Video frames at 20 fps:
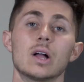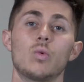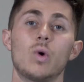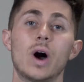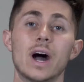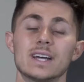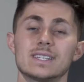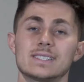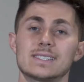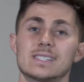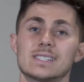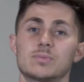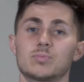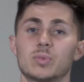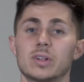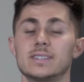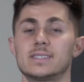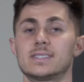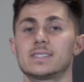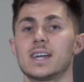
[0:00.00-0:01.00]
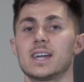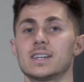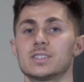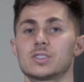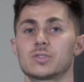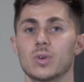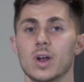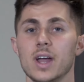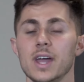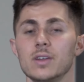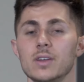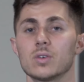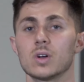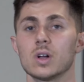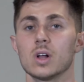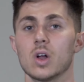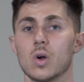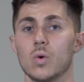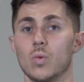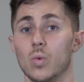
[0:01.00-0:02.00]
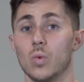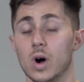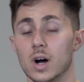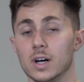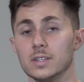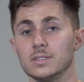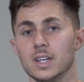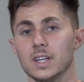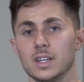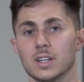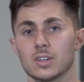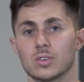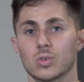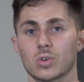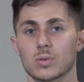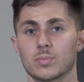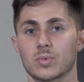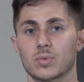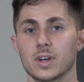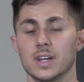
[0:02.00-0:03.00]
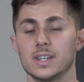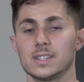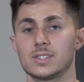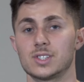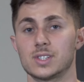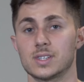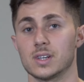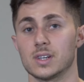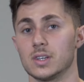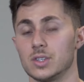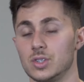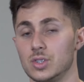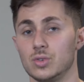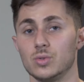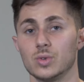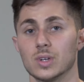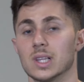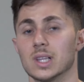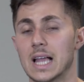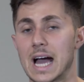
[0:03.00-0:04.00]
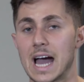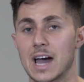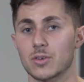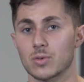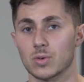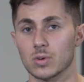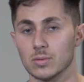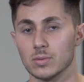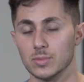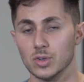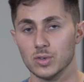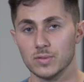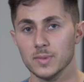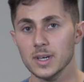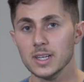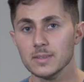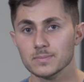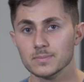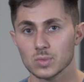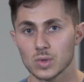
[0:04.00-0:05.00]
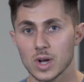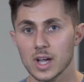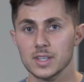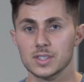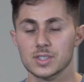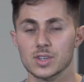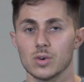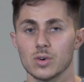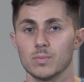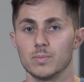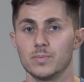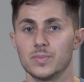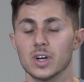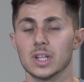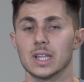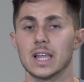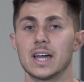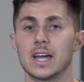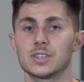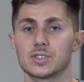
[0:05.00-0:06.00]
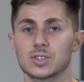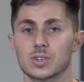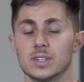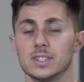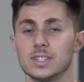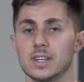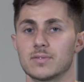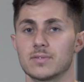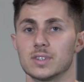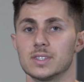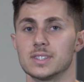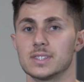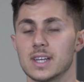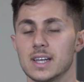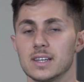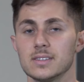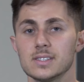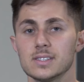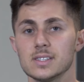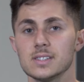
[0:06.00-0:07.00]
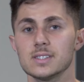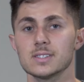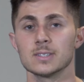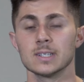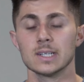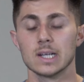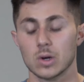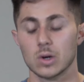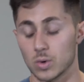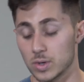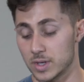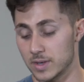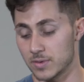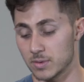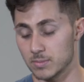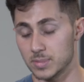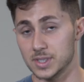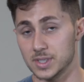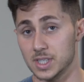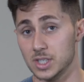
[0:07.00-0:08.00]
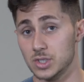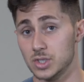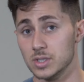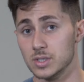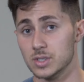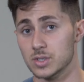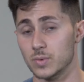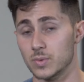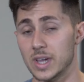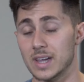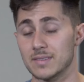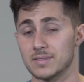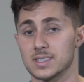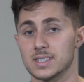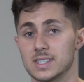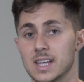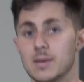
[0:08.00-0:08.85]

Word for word: why is the split stance great? One, it incorporates unilateral movement, right? So the legs are in different stances or different positions, so we have to